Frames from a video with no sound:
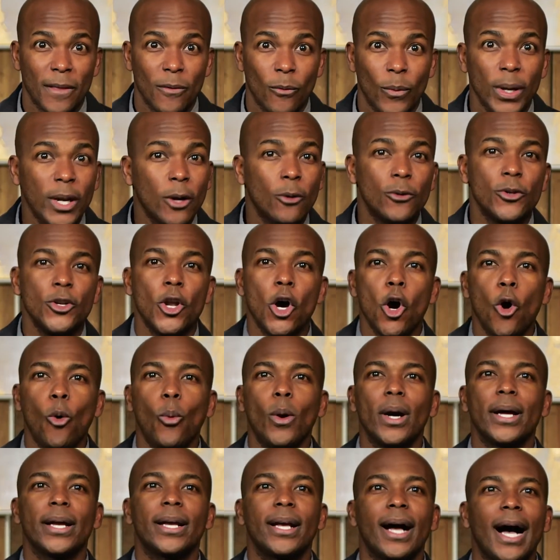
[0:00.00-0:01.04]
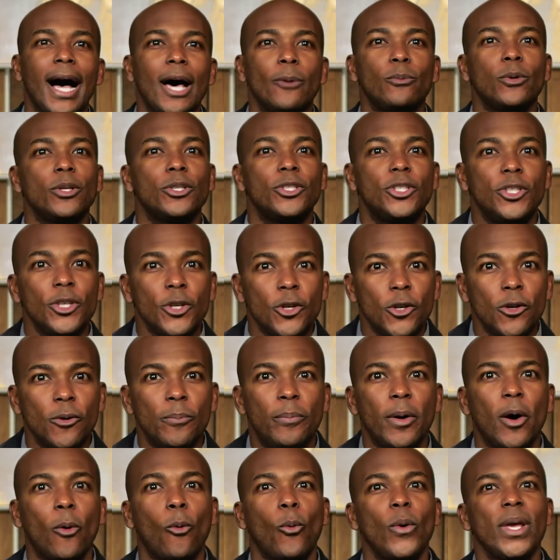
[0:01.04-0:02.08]
We don't know what God will do,
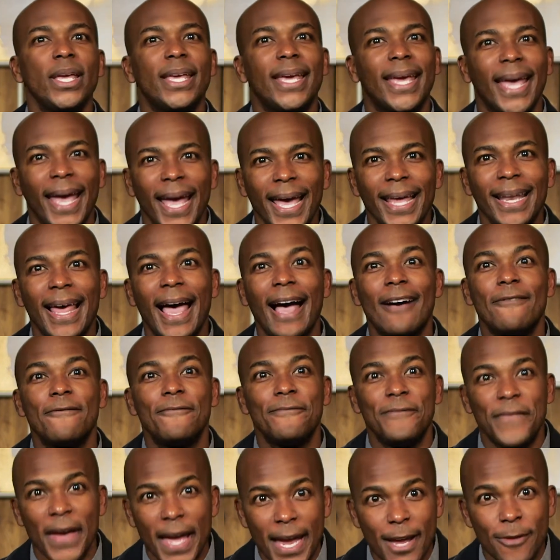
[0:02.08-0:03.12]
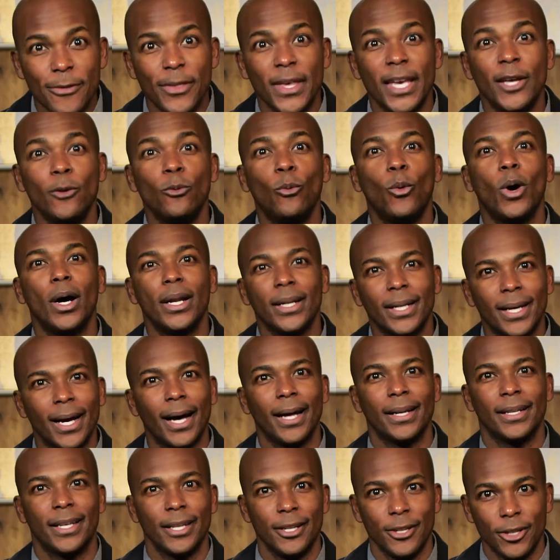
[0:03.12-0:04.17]
but we can have faith in what
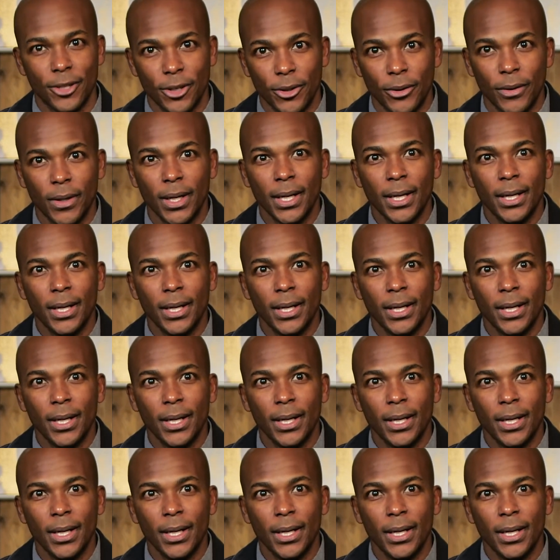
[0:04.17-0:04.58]
God can do.